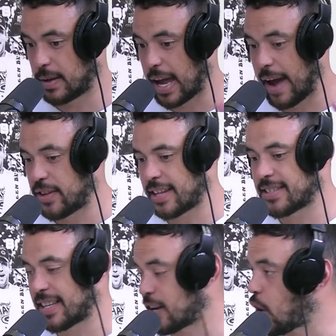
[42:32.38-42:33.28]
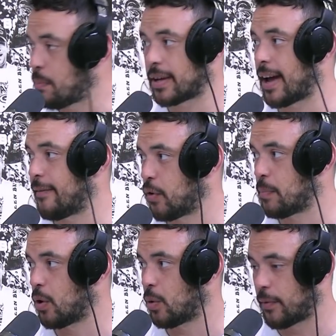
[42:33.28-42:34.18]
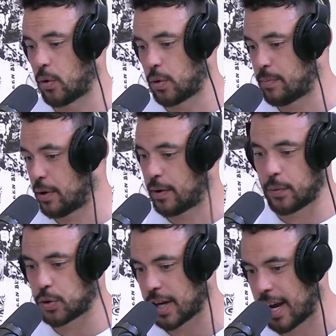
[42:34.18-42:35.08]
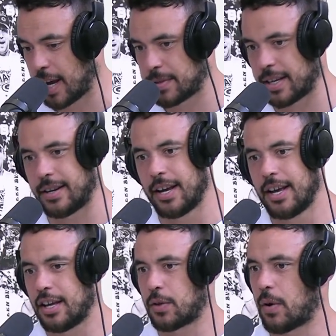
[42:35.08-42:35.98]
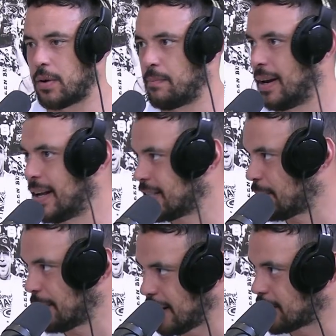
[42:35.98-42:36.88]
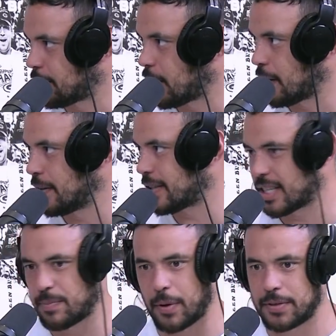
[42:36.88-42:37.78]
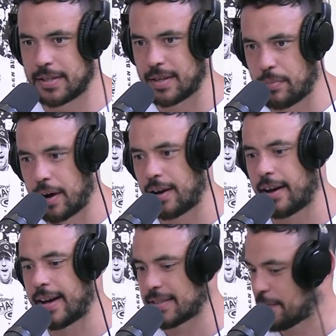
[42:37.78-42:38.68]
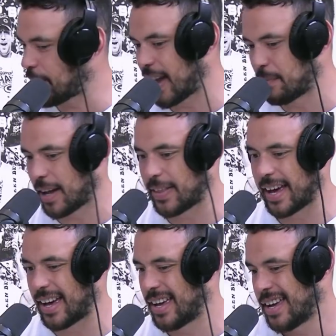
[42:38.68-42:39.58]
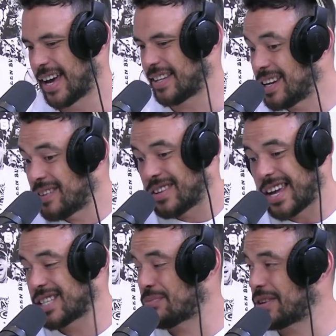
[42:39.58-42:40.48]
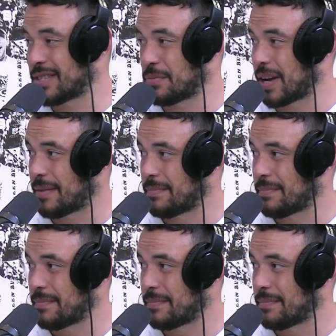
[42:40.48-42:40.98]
have a tendency to complicate football with all the beautiful shapes, and you throw in millions and millions of dollars and sponsors and bright lights and fame like that. At the end of the day, it's a pretty simple game.